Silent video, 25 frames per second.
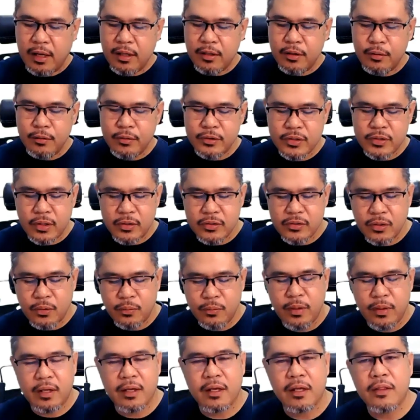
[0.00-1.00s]
I do such
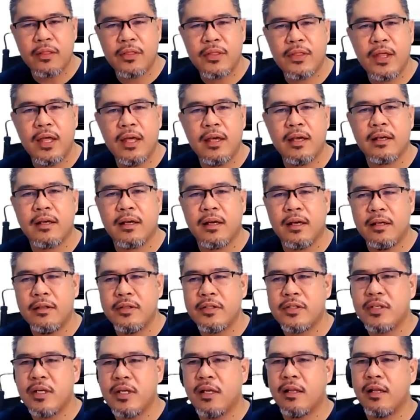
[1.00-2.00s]
a wicked thing
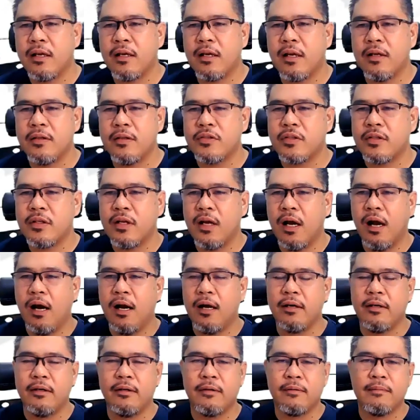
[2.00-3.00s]
and sin against
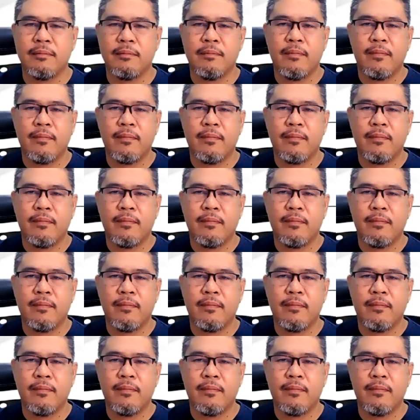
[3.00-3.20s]
God?"